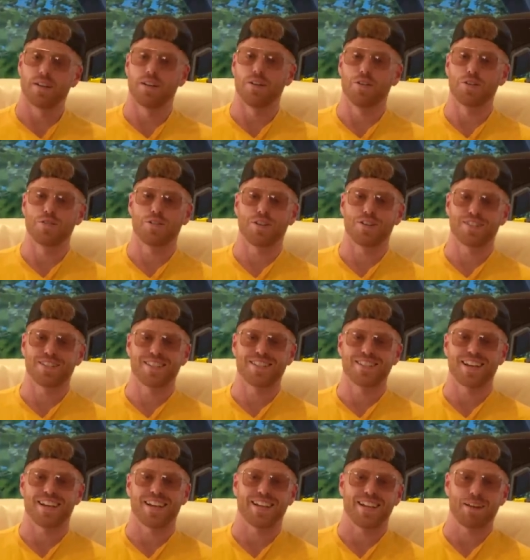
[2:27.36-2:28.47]
or you've got to this
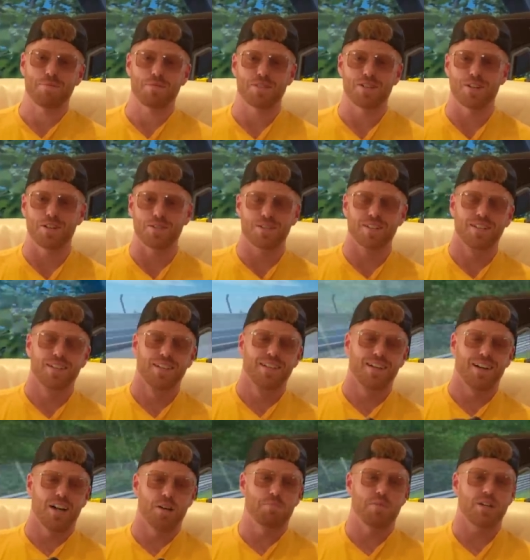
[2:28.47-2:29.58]
second episode,
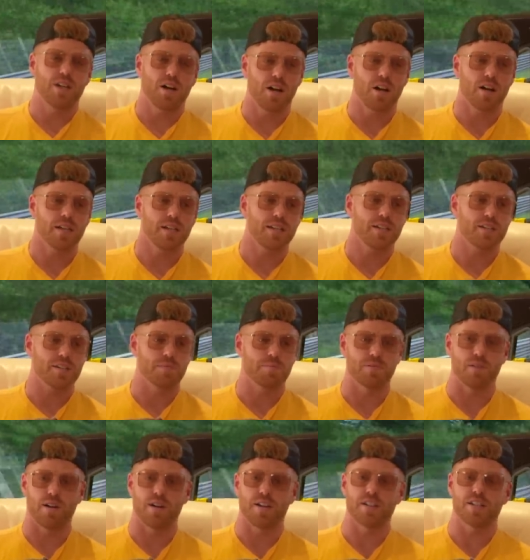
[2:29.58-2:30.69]
I'd be highly
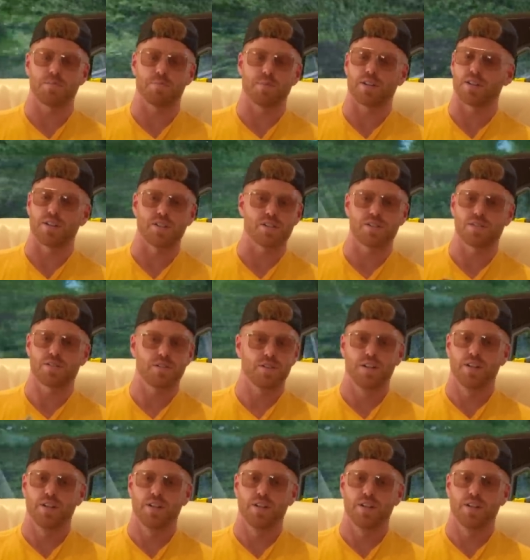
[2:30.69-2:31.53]
surprised because